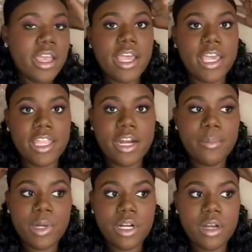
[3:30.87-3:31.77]
and then
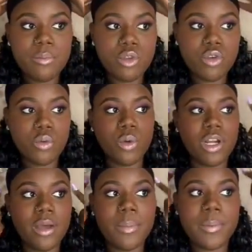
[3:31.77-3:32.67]
I'm gonna come through when
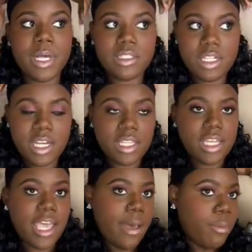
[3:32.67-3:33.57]
I'm about to cut the
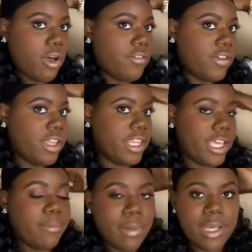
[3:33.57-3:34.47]
cap off and
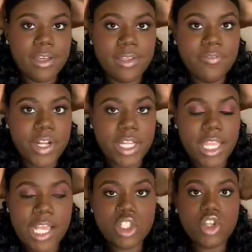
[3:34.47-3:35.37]
lay my very
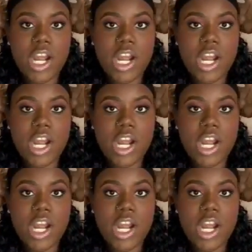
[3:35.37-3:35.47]
last